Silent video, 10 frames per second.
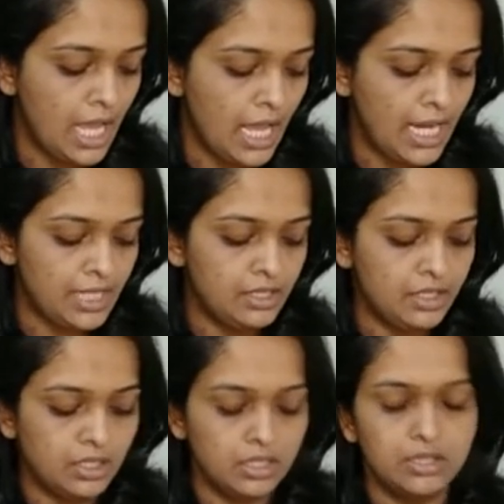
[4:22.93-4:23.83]
and
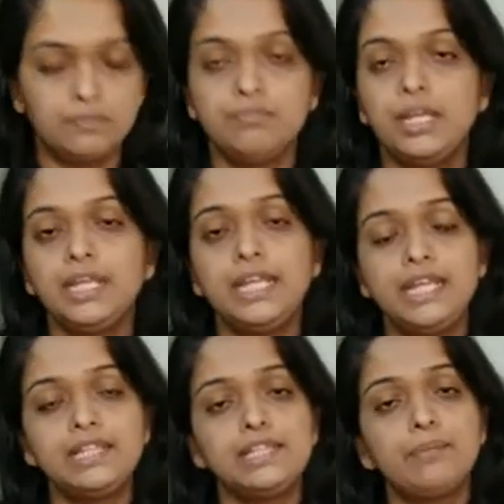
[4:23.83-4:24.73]
uh, it
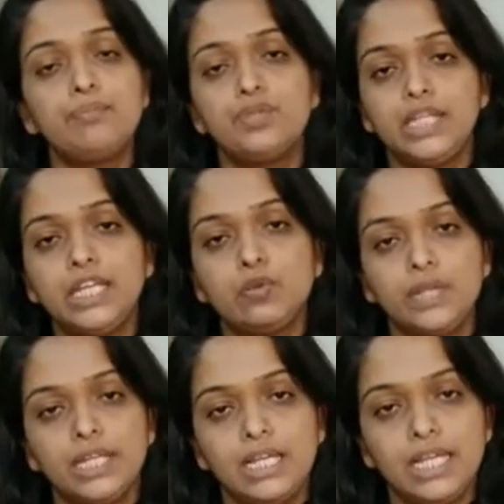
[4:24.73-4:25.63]
heats up pretty
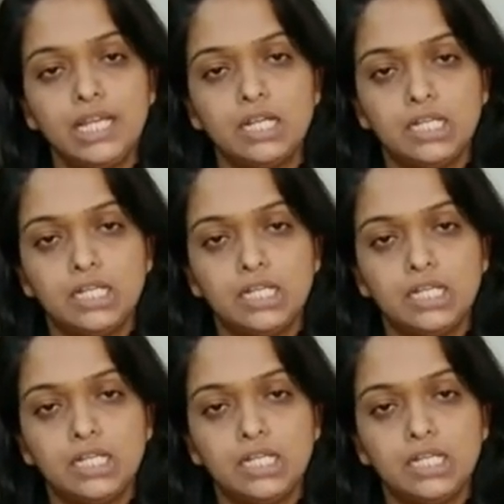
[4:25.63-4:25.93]
quickly.